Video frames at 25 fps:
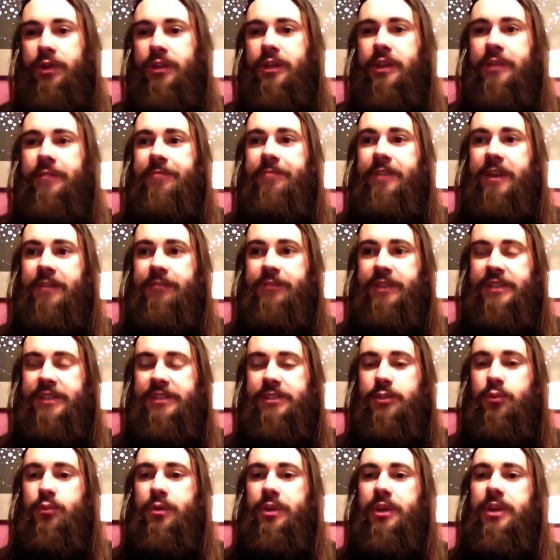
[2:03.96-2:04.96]
a day, 5
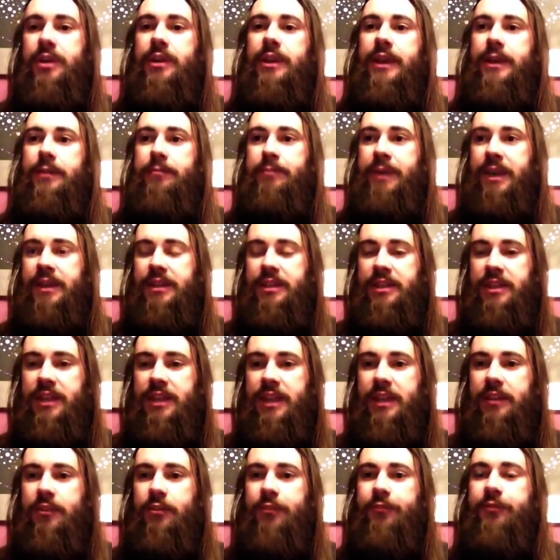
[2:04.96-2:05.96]
days a week, and by
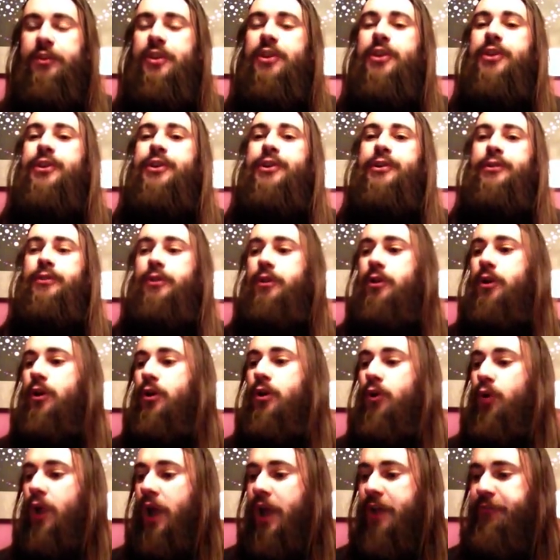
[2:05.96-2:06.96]
the end of the year,
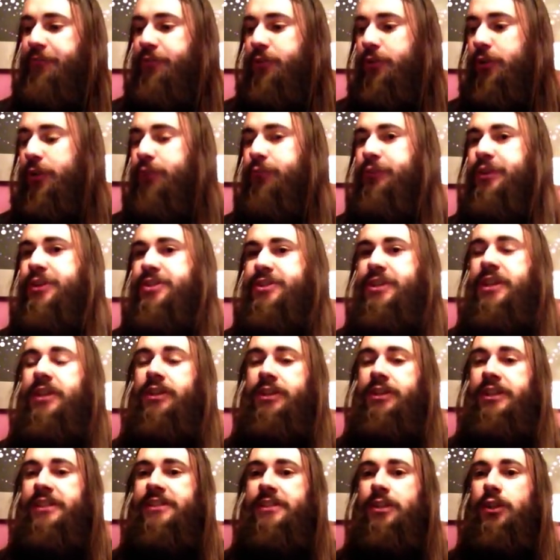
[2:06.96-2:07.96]
after I've reached
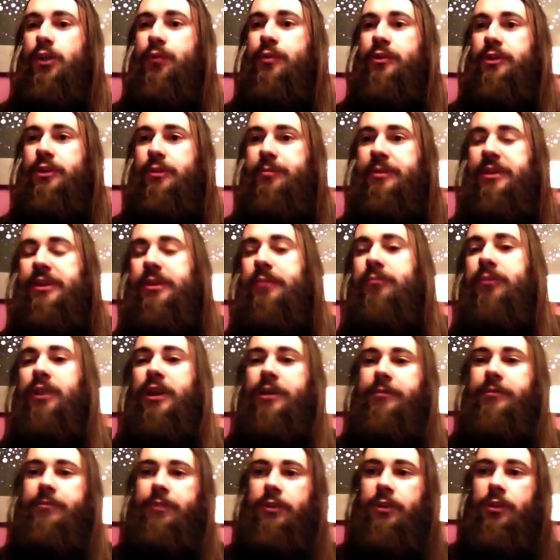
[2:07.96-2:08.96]
at least a low intermediate
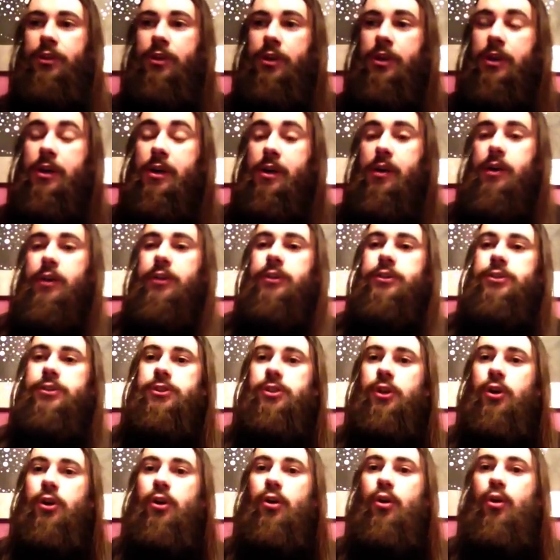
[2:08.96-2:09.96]
level,
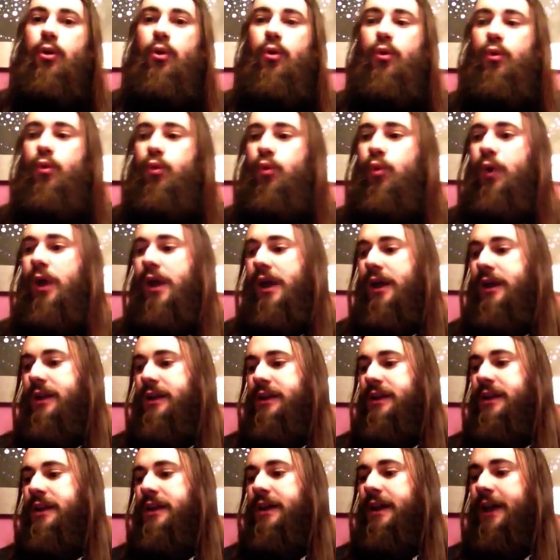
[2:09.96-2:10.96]
so
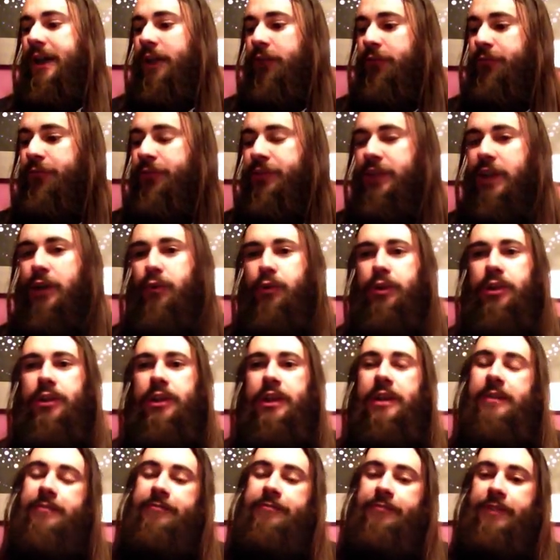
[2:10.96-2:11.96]
half an hour a
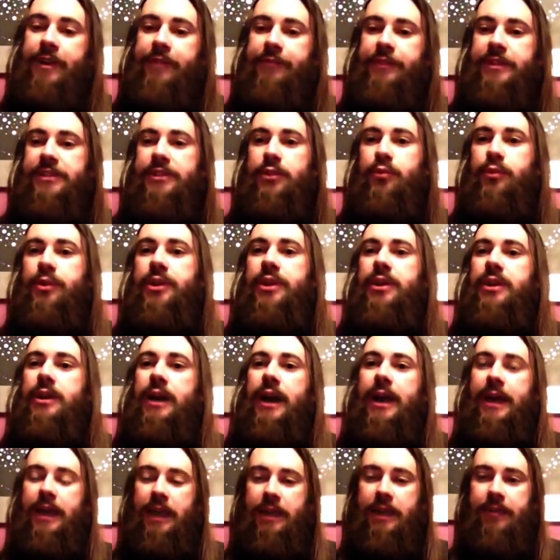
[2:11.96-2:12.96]
day, 5 days a week,
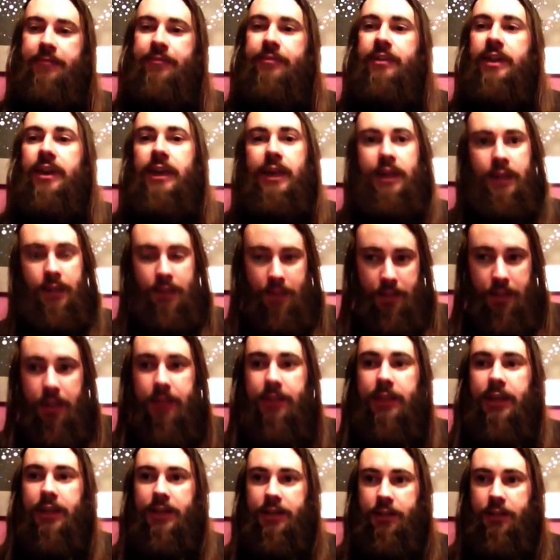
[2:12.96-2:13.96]
I have
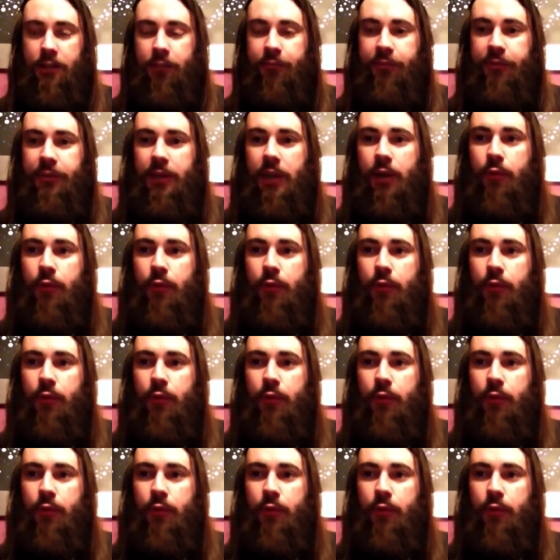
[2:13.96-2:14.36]
another half an